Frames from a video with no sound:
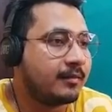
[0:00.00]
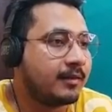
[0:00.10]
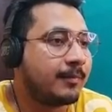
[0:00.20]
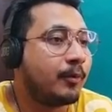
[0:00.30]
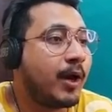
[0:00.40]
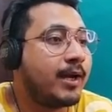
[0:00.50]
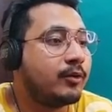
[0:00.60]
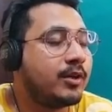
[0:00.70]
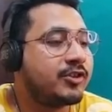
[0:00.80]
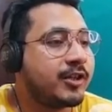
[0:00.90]
The point
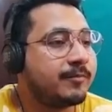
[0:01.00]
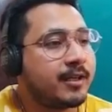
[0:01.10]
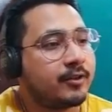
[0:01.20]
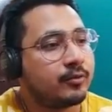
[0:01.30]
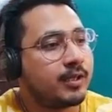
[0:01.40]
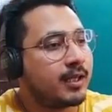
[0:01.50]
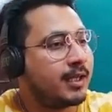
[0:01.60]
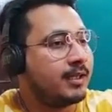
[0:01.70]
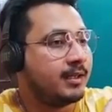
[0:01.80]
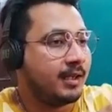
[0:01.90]
will shift it to
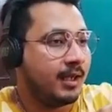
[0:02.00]
the